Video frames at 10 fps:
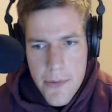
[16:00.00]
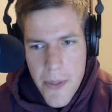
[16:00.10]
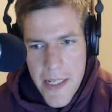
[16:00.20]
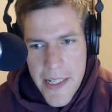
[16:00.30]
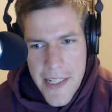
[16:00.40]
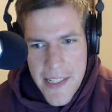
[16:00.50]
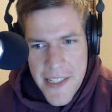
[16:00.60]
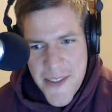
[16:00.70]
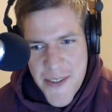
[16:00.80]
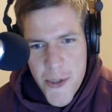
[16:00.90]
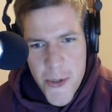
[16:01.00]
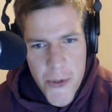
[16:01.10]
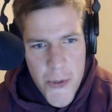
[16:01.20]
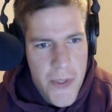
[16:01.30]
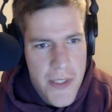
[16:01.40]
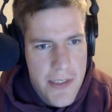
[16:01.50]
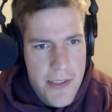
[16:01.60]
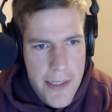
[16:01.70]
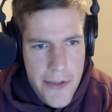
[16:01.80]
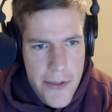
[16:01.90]
way to
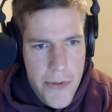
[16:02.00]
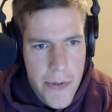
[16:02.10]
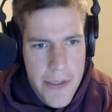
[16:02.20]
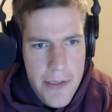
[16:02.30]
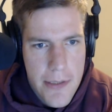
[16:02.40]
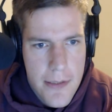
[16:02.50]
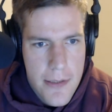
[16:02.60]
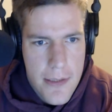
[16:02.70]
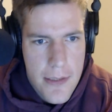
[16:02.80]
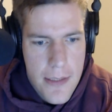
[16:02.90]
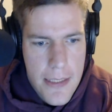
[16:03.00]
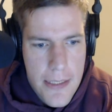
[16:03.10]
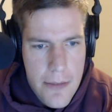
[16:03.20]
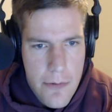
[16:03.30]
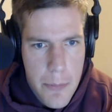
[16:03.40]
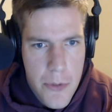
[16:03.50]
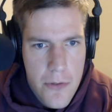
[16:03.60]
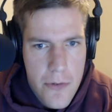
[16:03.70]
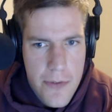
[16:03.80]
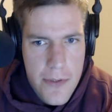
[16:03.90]
cite your sources. It
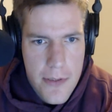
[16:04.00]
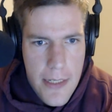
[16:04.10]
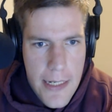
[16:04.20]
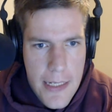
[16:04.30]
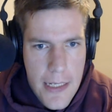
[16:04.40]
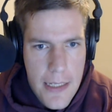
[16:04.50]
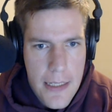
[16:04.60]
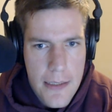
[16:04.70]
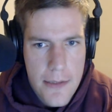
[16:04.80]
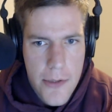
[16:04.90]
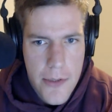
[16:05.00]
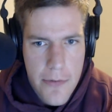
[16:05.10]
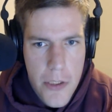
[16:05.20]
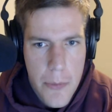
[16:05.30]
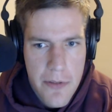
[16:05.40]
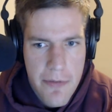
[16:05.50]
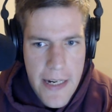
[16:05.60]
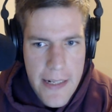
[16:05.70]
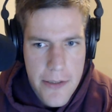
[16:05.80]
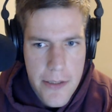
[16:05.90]
removes any sort of human
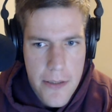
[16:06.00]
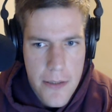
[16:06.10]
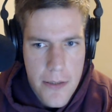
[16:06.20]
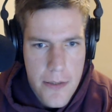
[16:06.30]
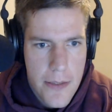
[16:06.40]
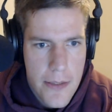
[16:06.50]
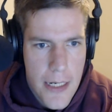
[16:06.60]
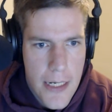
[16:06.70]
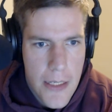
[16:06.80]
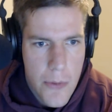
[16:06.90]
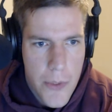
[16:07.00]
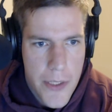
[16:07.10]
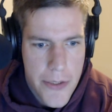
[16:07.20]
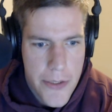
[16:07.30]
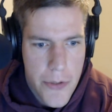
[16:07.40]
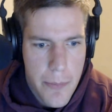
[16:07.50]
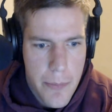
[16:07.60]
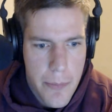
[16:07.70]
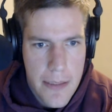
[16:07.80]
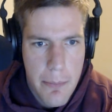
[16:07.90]
factor where you might
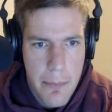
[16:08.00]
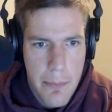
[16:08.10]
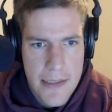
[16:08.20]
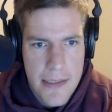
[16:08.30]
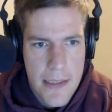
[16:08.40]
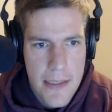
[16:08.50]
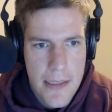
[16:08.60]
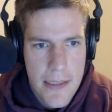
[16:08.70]
mess up.